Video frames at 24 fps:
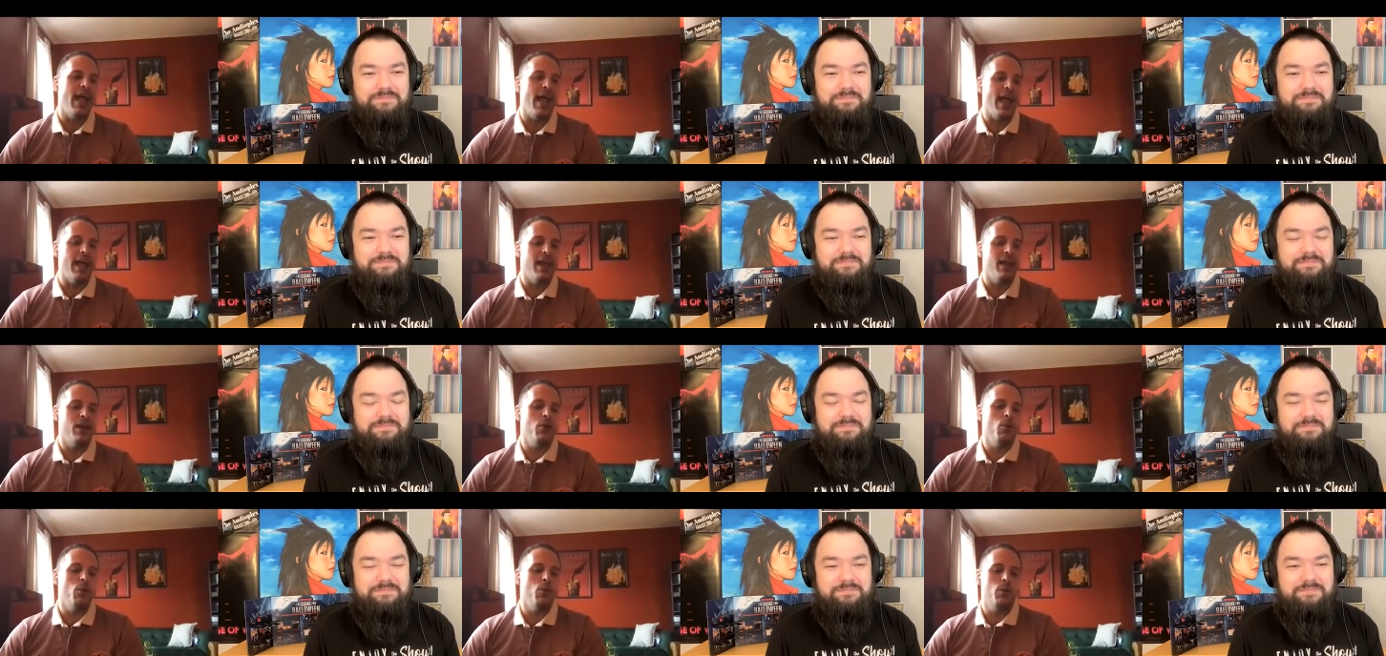
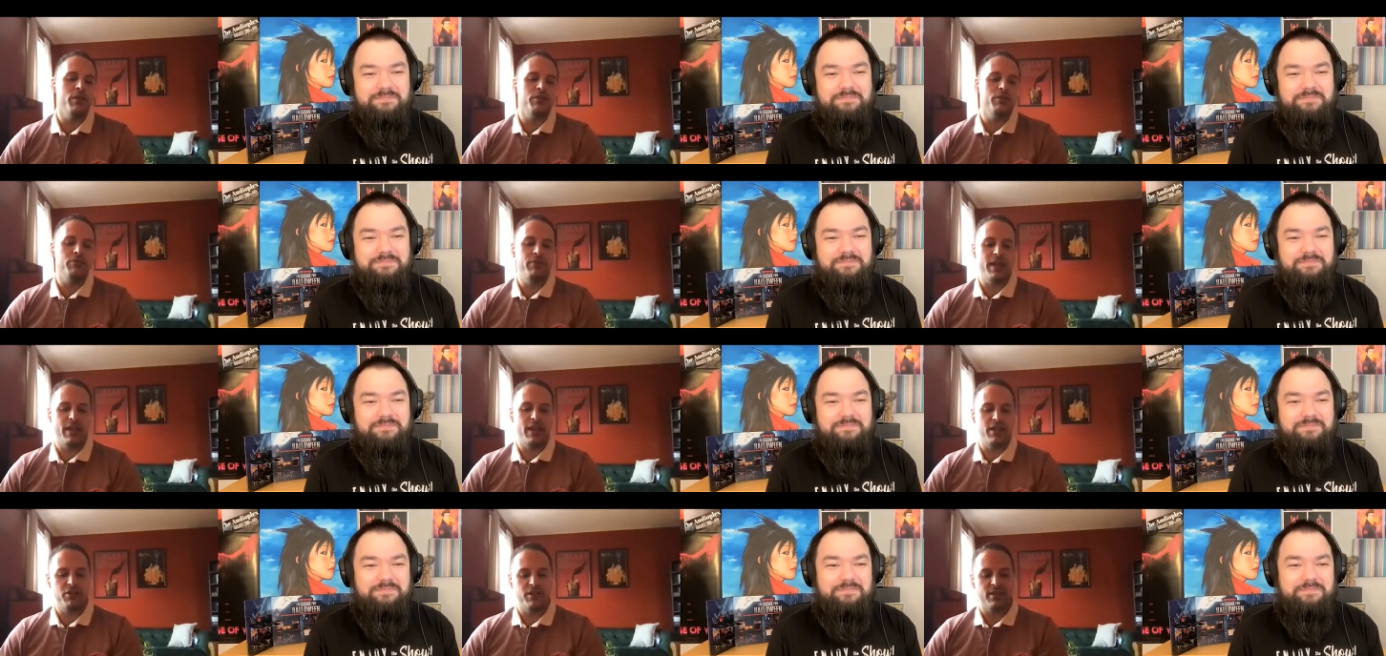Speaker 1: and
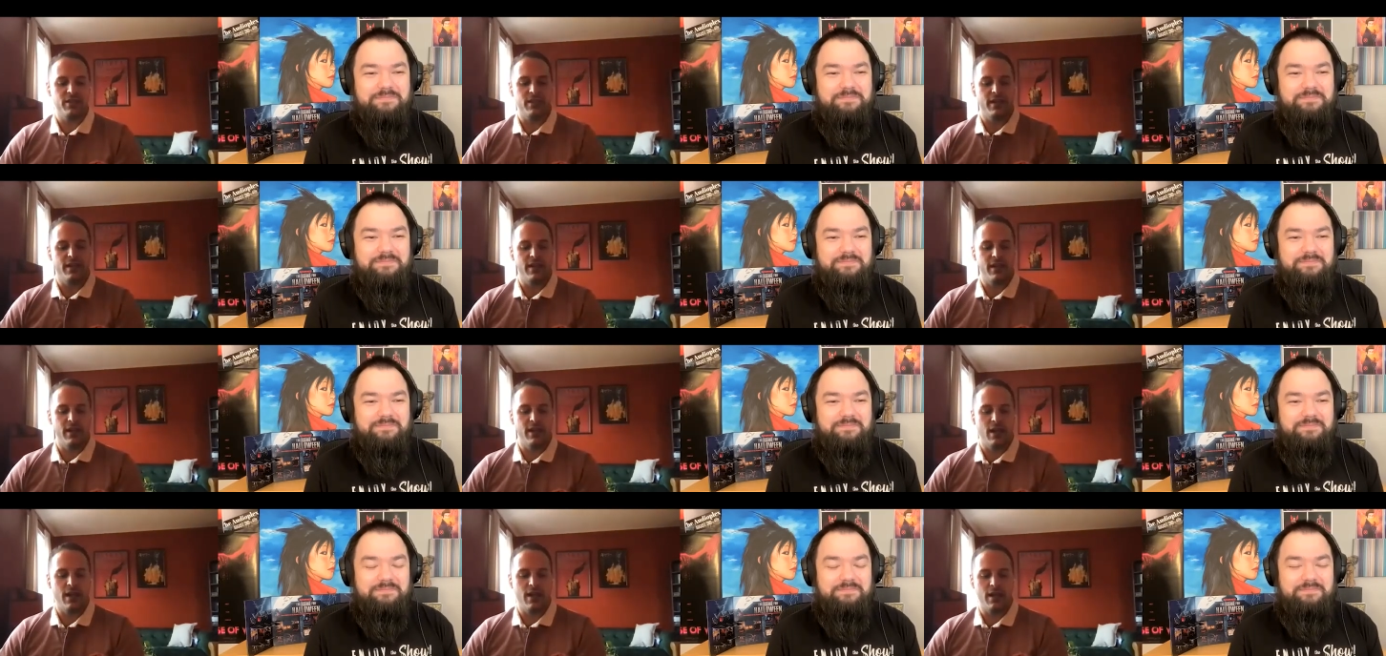with VHS
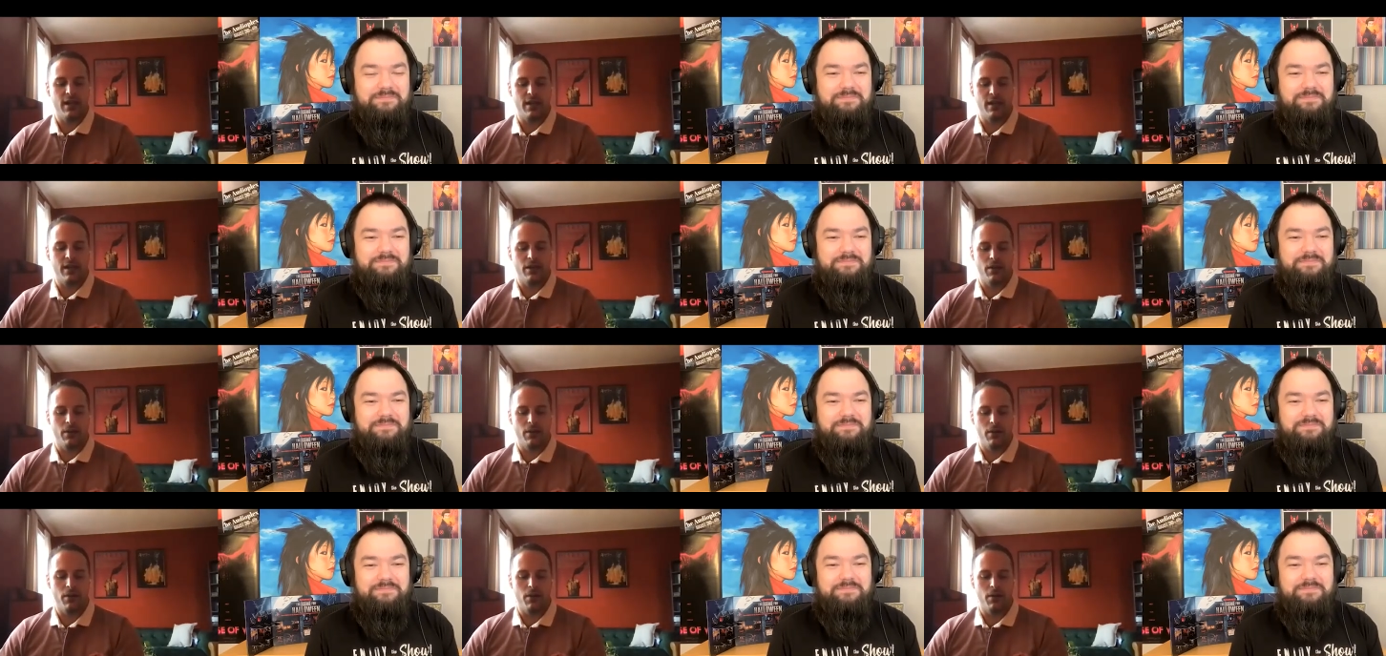
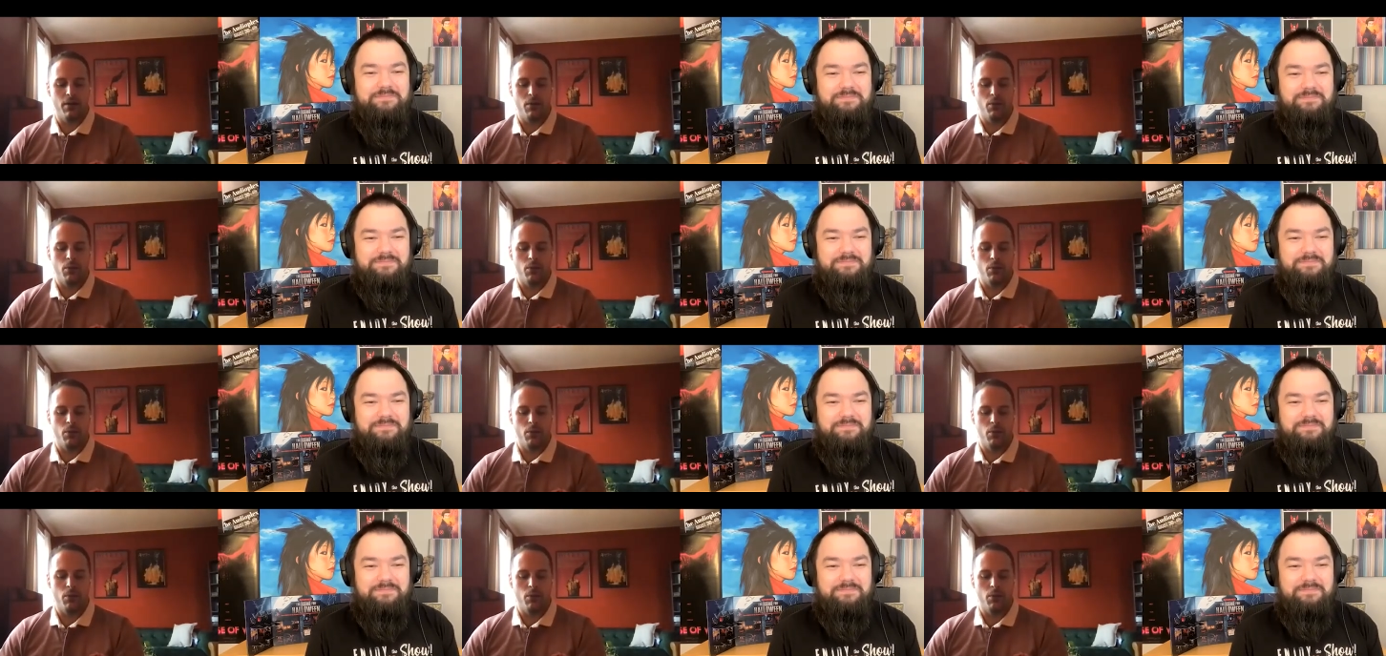99,